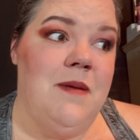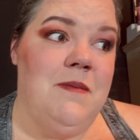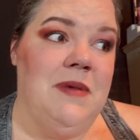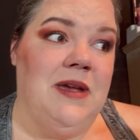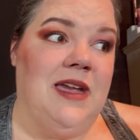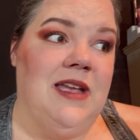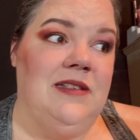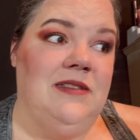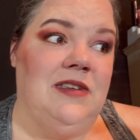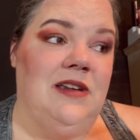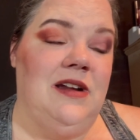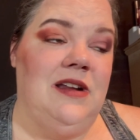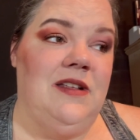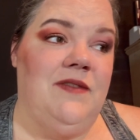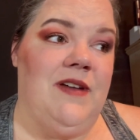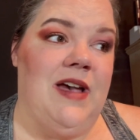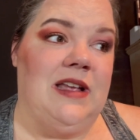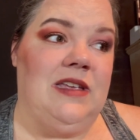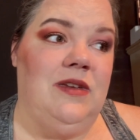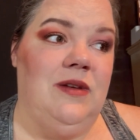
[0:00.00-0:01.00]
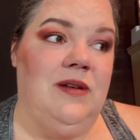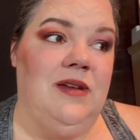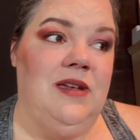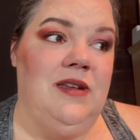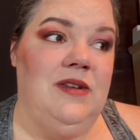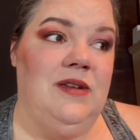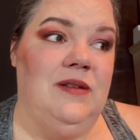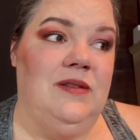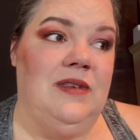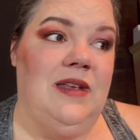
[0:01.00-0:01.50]
Considering the fact you
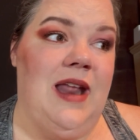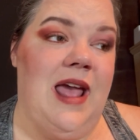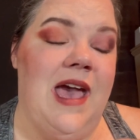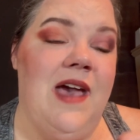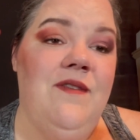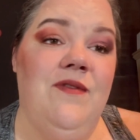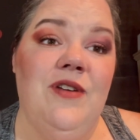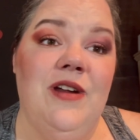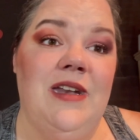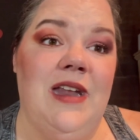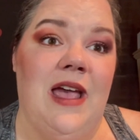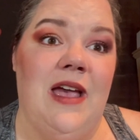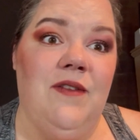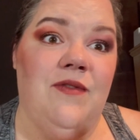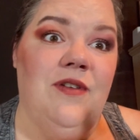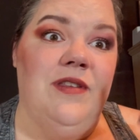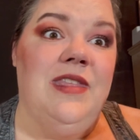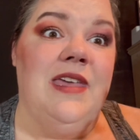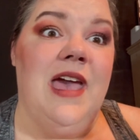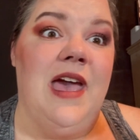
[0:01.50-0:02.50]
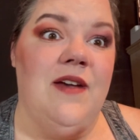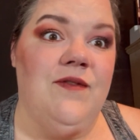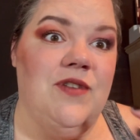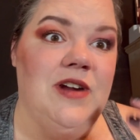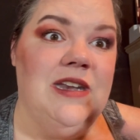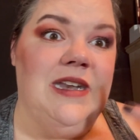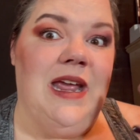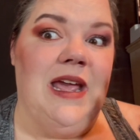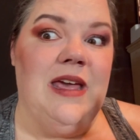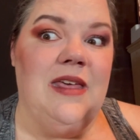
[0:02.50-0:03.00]
can use it every day for the
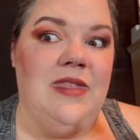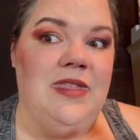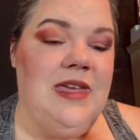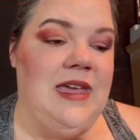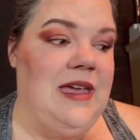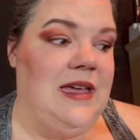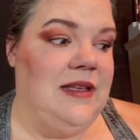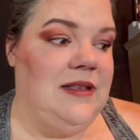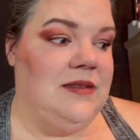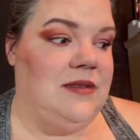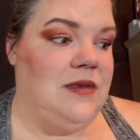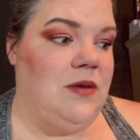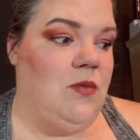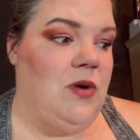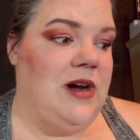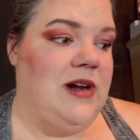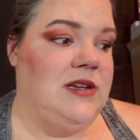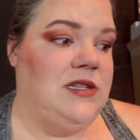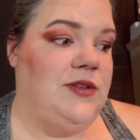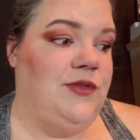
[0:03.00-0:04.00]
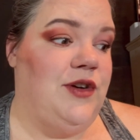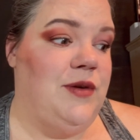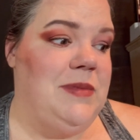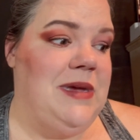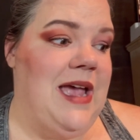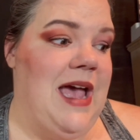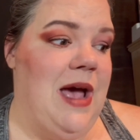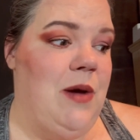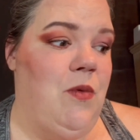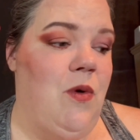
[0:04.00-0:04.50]
everyday things. Whereas for
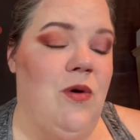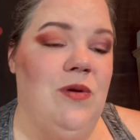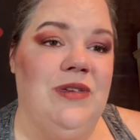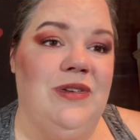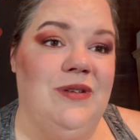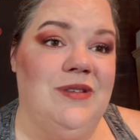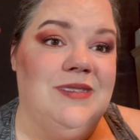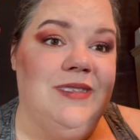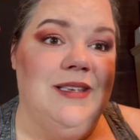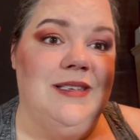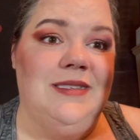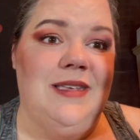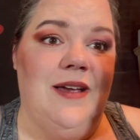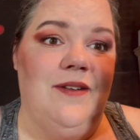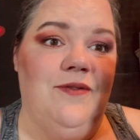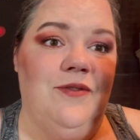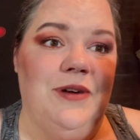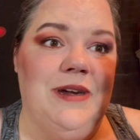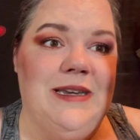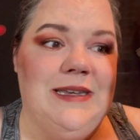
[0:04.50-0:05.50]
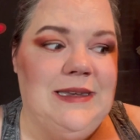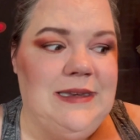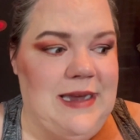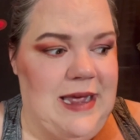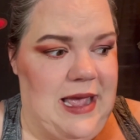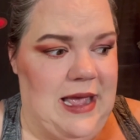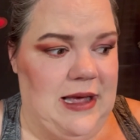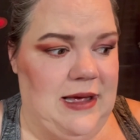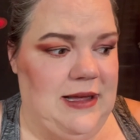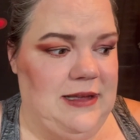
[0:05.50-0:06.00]
me, I won't use this every
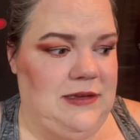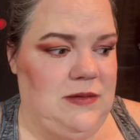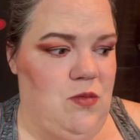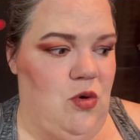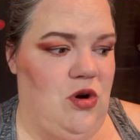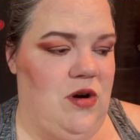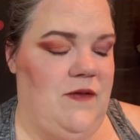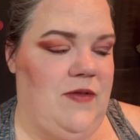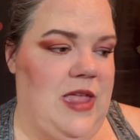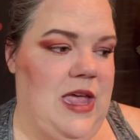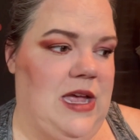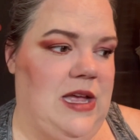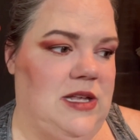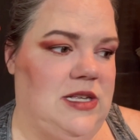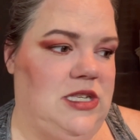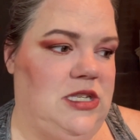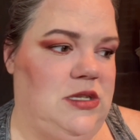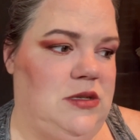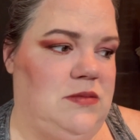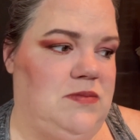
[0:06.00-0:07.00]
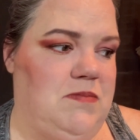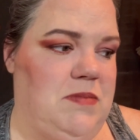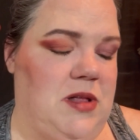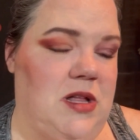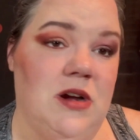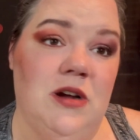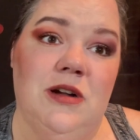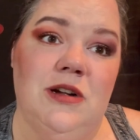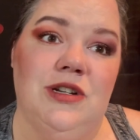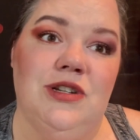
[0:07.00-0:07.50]
day. It's more of like a
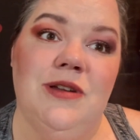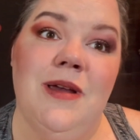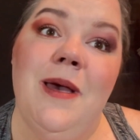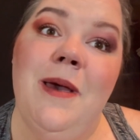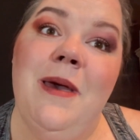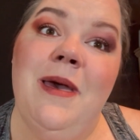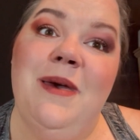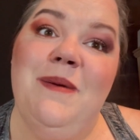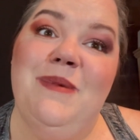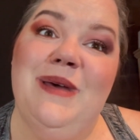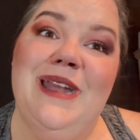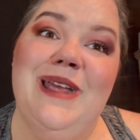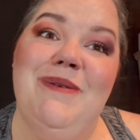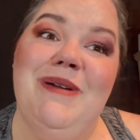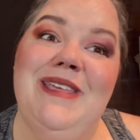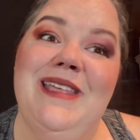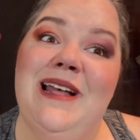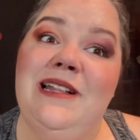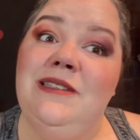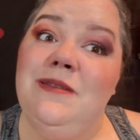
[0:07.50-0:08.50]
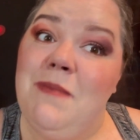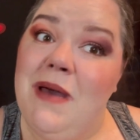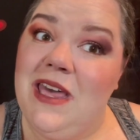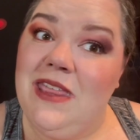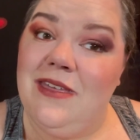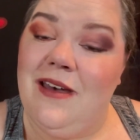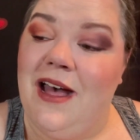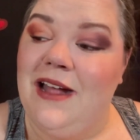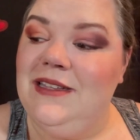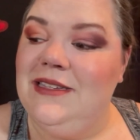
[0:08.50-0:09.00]
splurge. But anyway, that's my
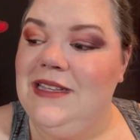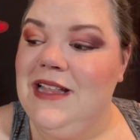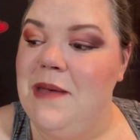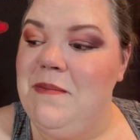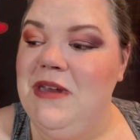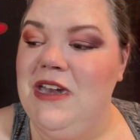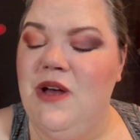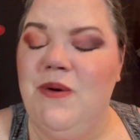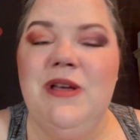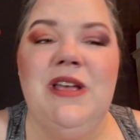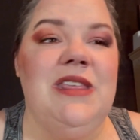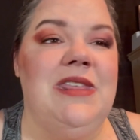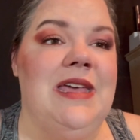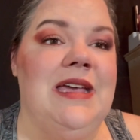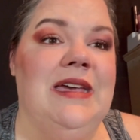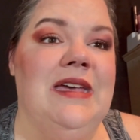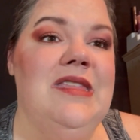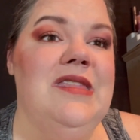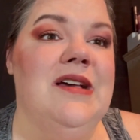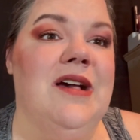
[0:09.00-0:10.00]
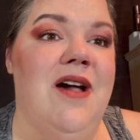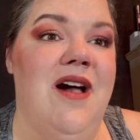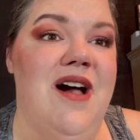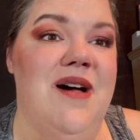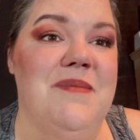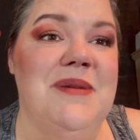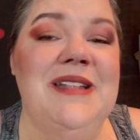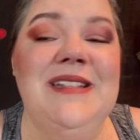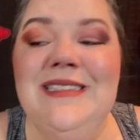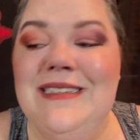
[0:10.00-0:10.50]
thoughts. Let me know what you think in the
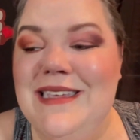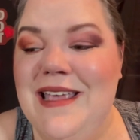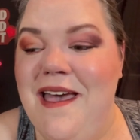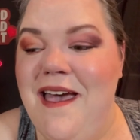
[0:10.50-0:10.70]
comments.